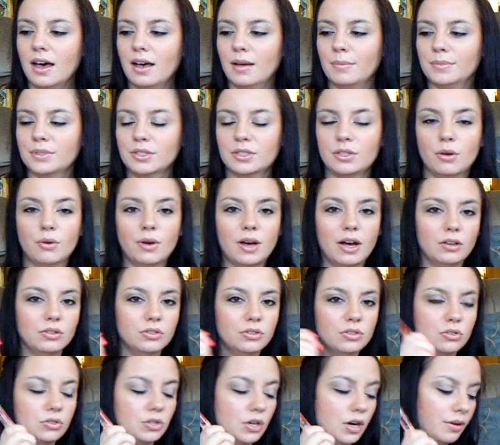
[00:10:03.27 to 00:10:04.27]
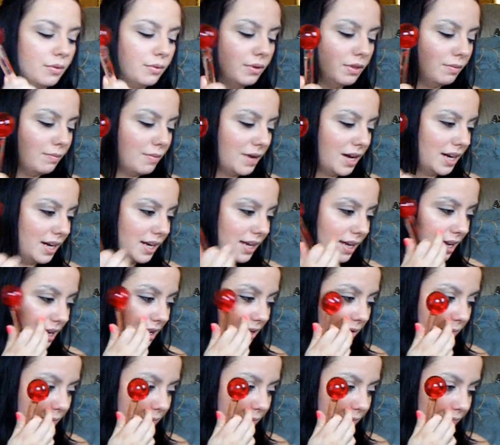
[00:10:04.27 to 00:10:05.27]
Um, so I'll start with Mine
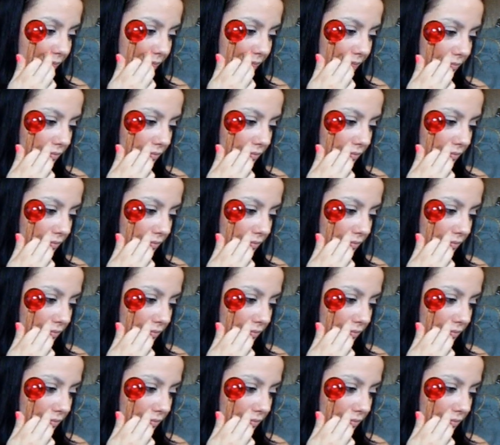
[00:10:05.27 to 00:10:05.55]
Again.